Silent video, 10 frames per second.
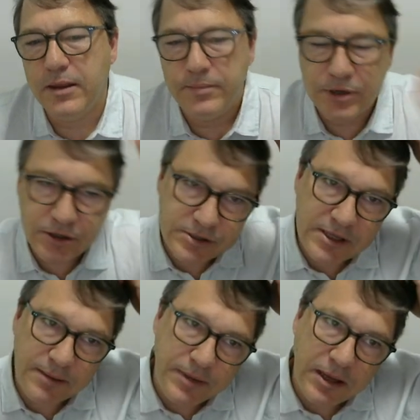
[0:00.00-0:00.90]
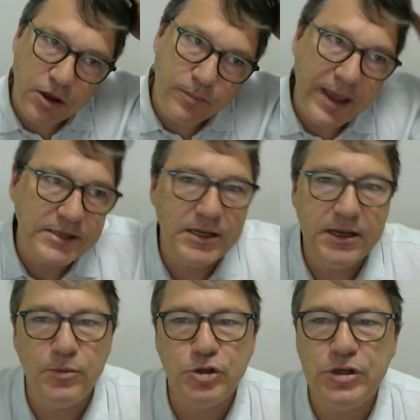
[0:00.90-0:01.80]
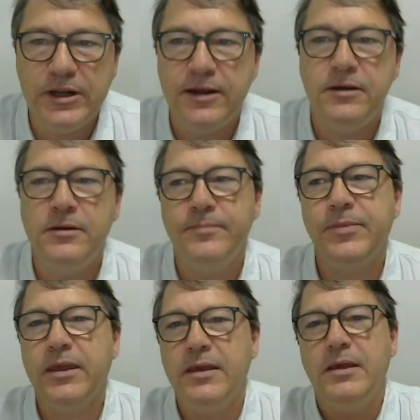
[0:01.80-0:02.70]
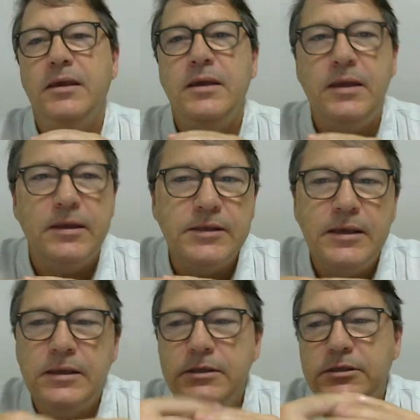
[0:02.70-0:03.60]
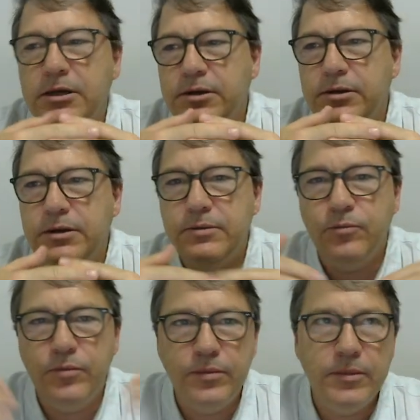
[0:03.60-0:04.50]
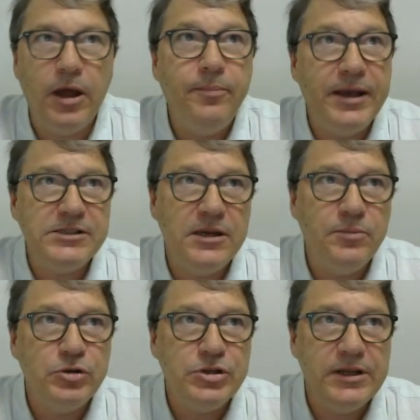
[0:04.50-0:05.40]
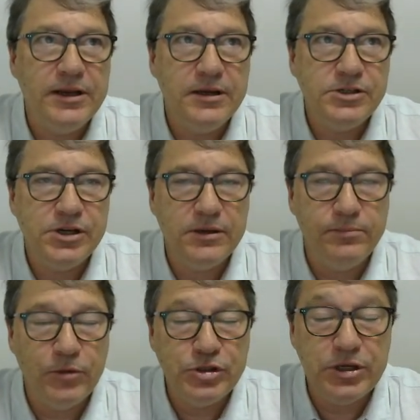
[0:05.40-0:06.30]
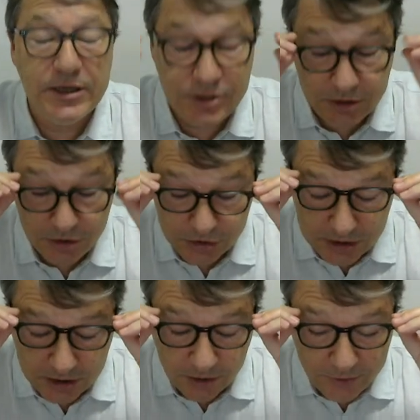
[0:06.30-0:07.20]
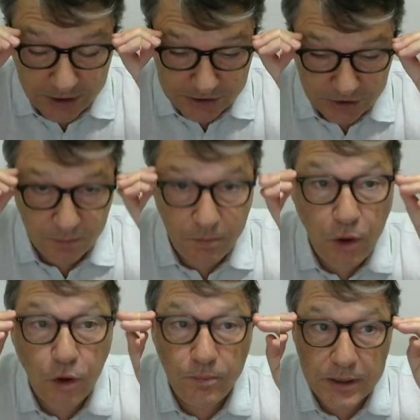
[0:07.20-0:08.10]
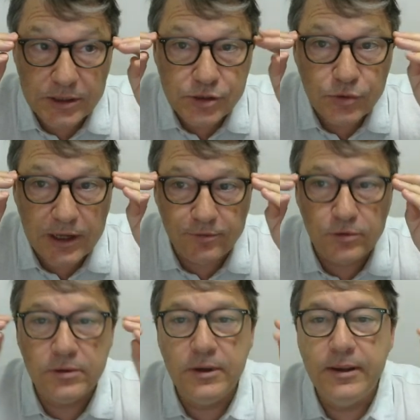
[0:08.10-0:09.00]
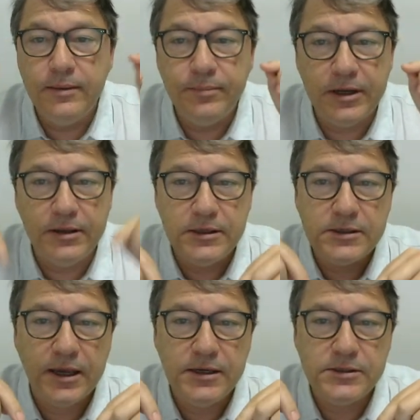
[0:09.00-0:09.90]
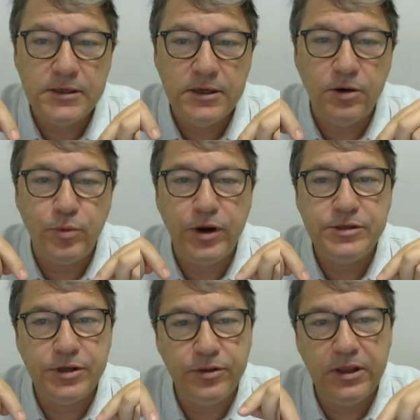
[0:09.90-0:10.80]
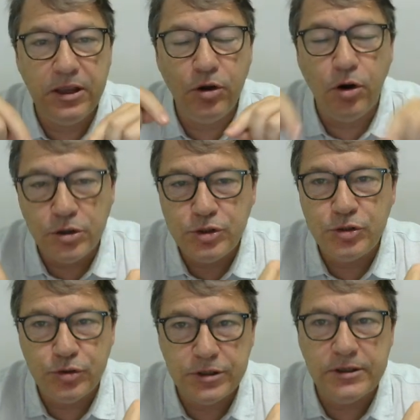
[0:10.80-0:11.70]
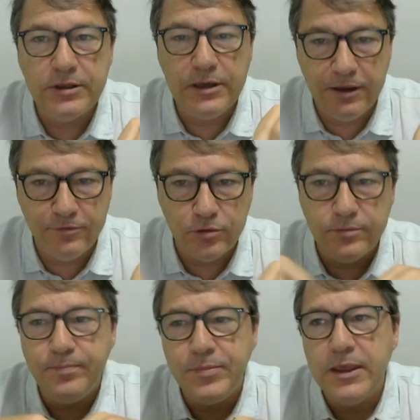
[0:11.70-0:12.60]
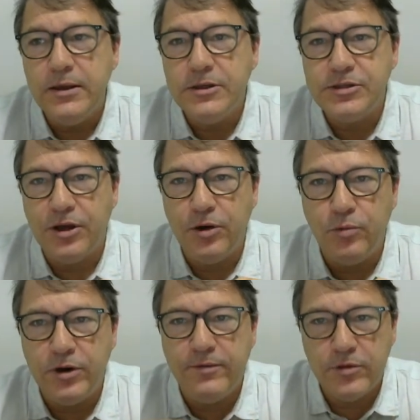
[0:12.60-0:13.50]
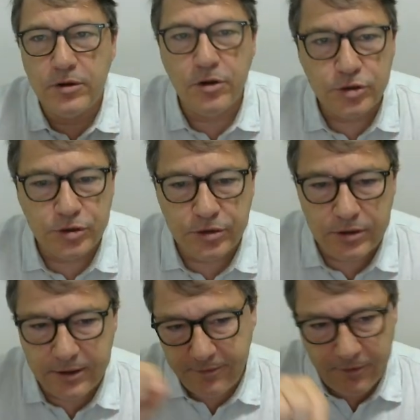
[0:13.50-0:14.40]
because they're being opacity modulated. So opacity modulation usually operates on a per pixel level, but in this case it operates on the contour level. So whatever the contour